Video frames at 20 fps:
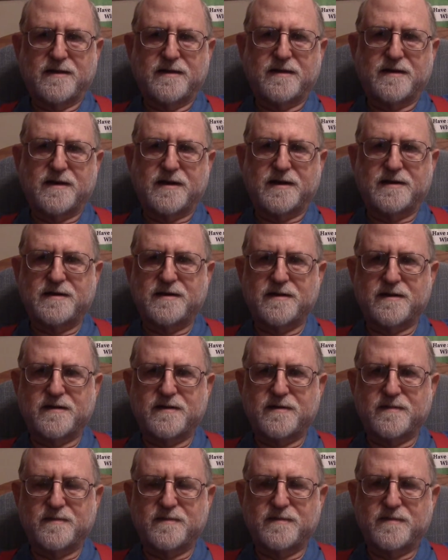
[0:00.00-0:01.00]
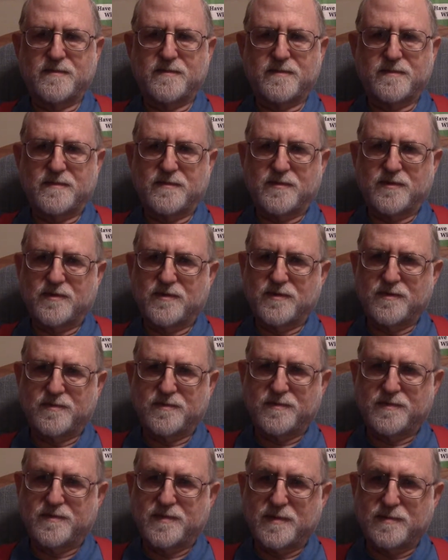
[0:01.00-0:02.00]
The idea that
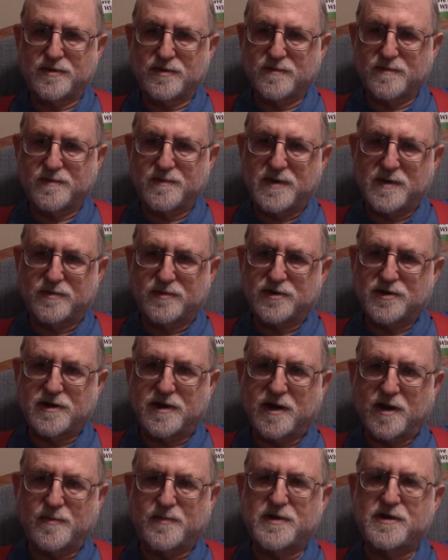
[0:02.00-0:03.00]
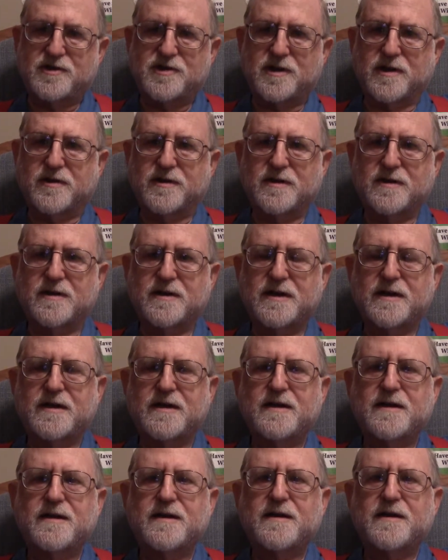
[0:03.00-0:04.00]
people should help each other,
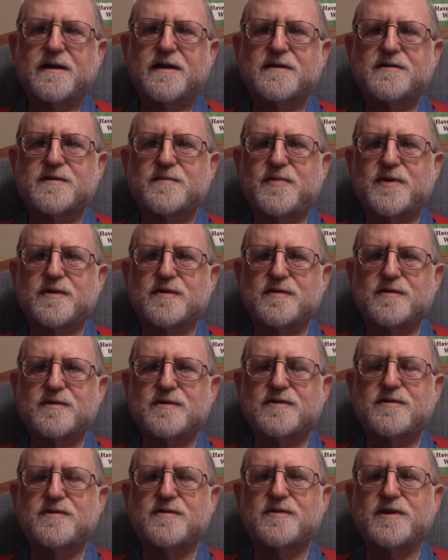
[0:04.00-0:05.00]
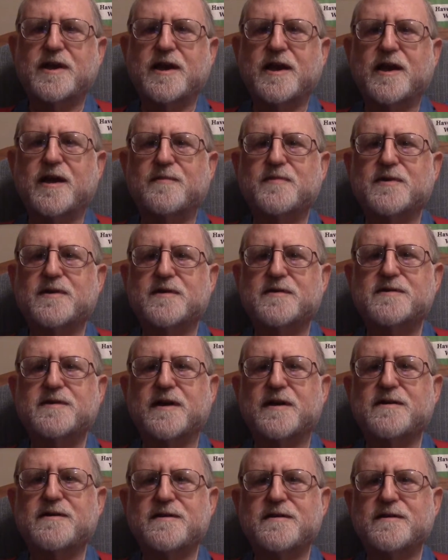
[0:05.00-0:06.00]
as opposed to the capitalist
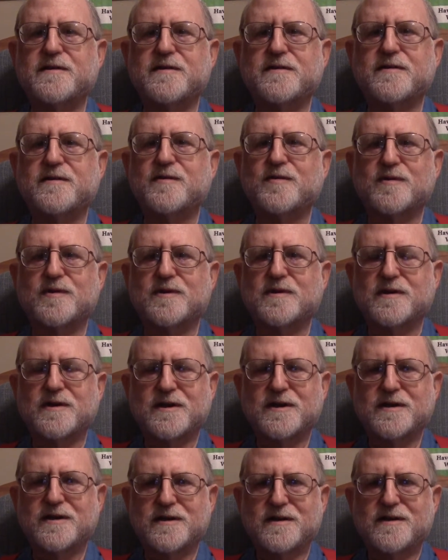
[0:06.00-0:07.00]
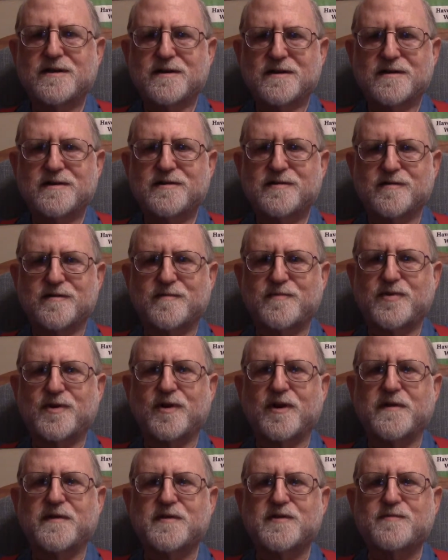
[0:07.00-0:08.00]
idea that we're sort of
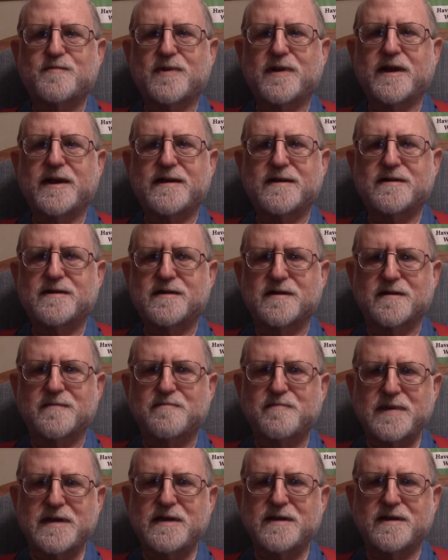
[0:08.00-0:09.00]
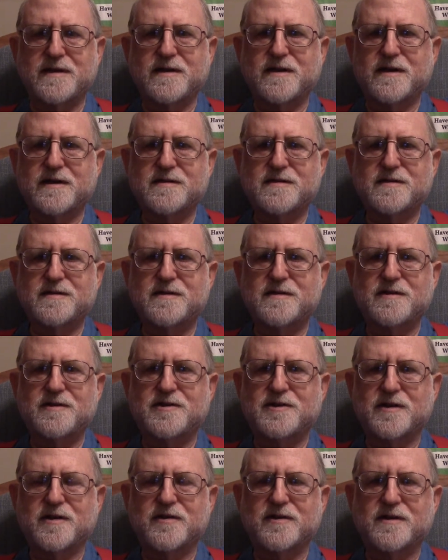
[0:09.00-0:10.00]
put on this planet to compete against
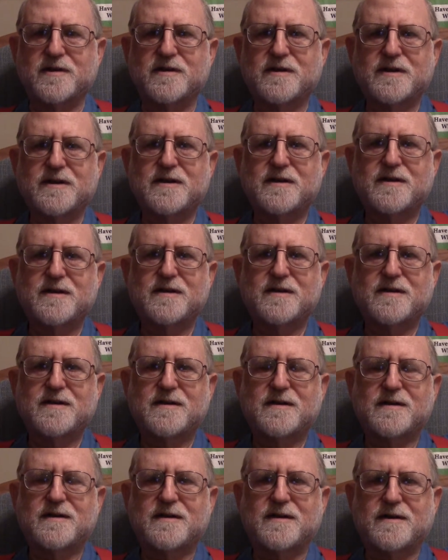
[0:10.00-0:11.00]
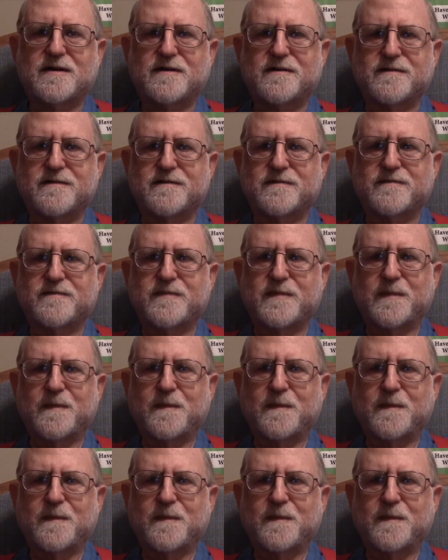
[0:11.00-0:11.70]
each other. So